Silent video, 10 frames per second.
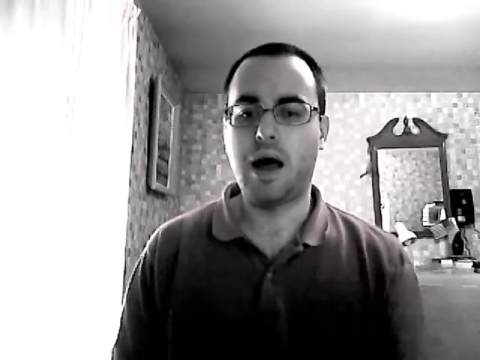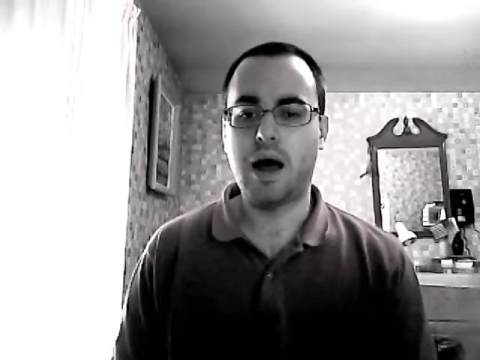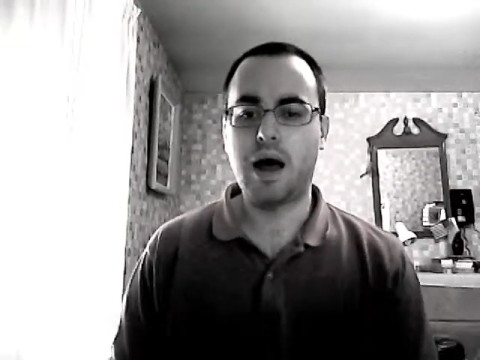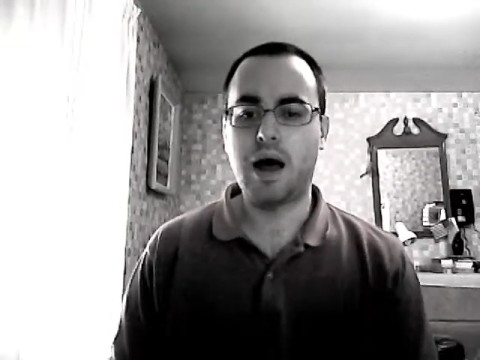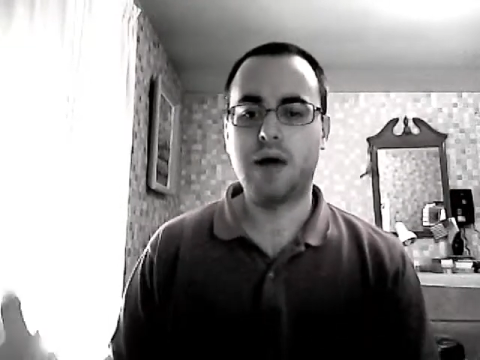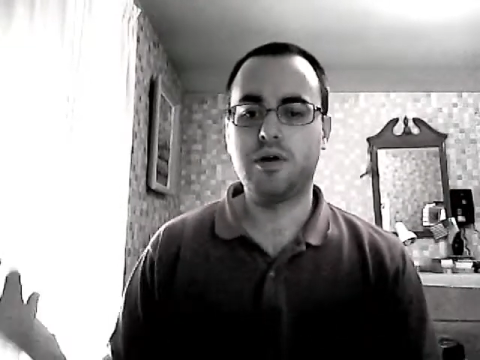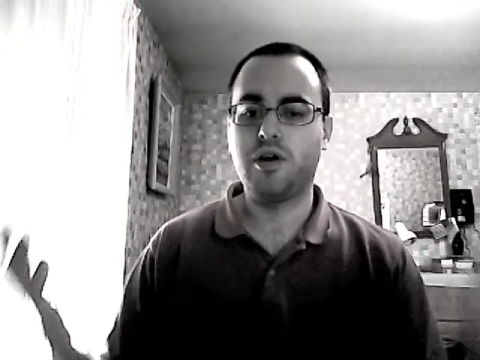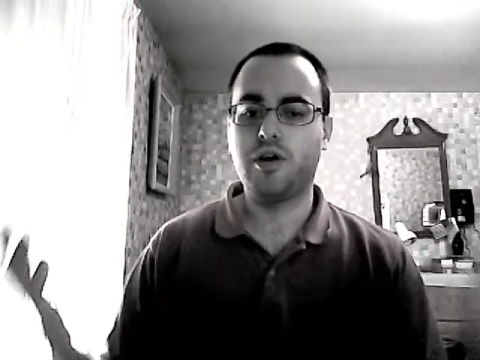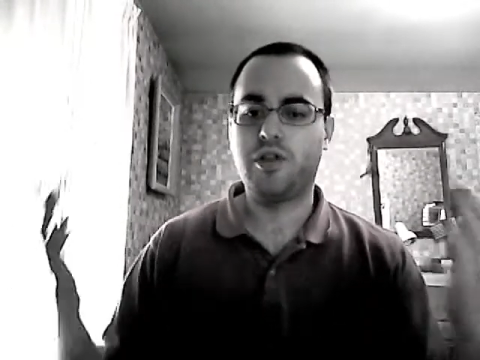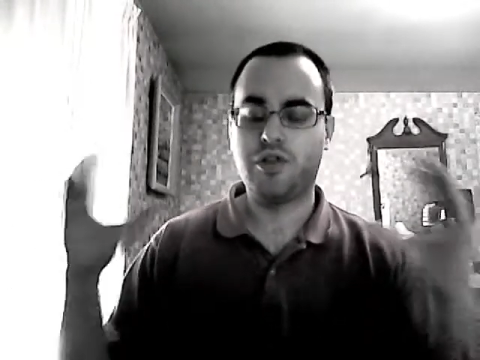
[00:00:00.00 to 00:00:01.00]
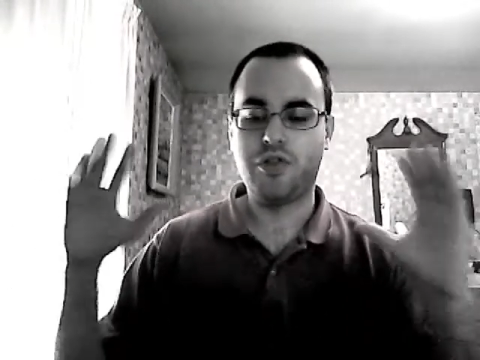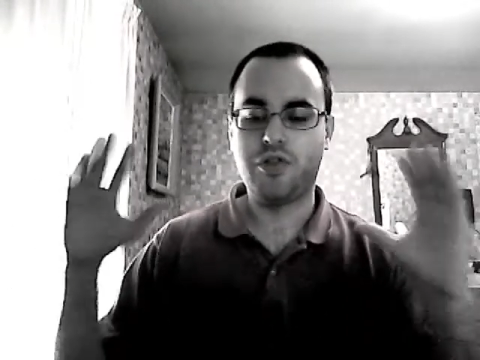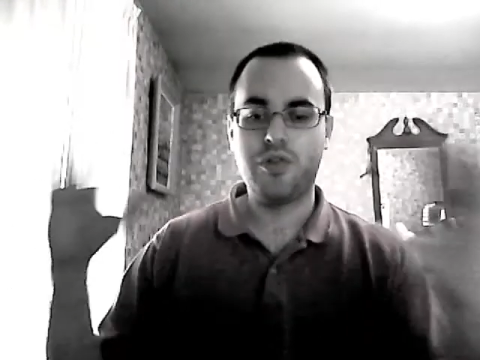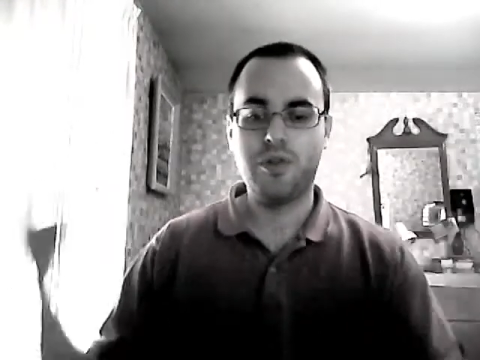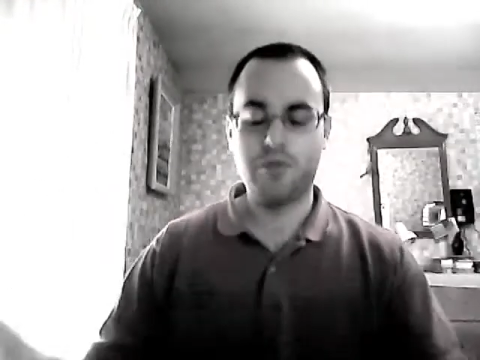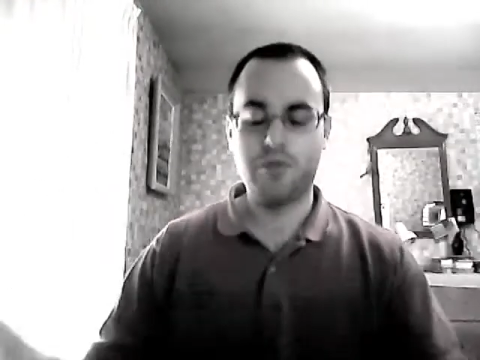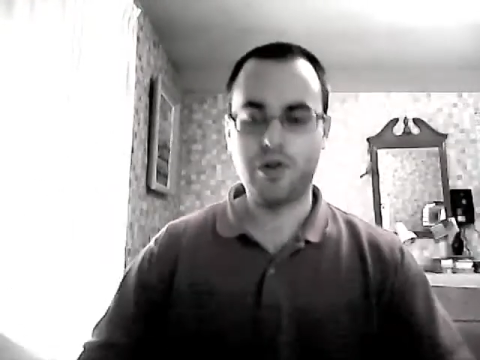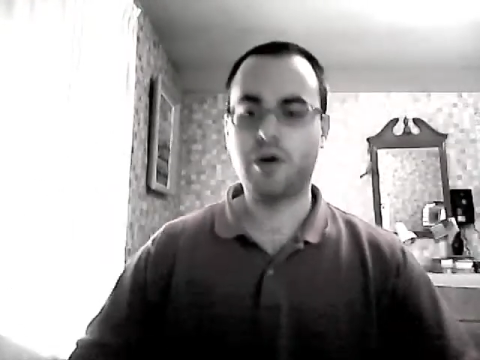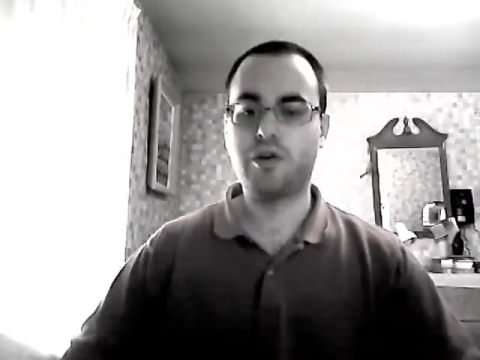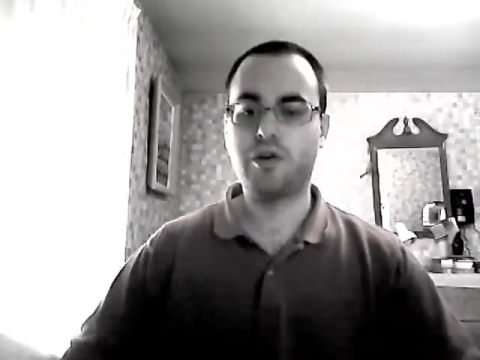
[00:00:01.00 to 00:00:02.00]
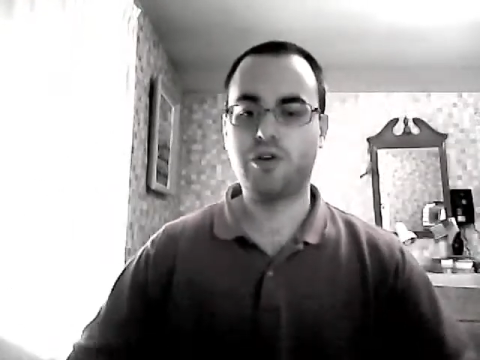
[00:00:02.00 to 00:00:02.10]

And they're